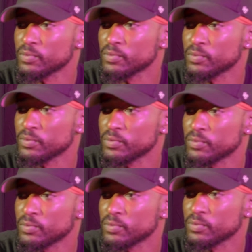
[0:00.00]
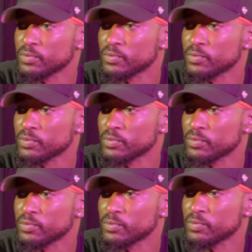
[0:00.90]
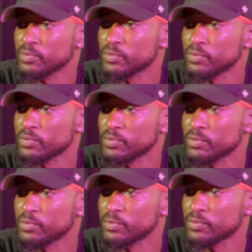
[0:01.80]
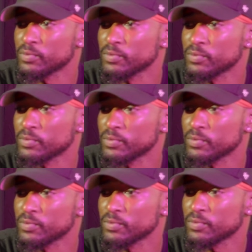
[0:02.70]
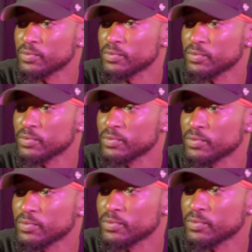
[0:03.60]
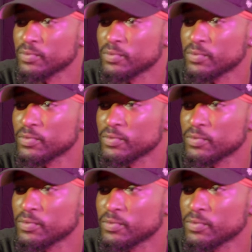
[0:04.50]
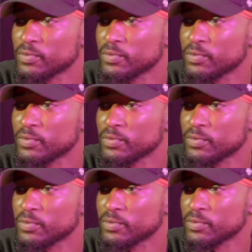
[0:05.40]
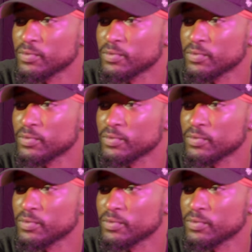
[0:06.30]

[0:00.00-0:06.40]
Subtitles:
The person shown says nothing.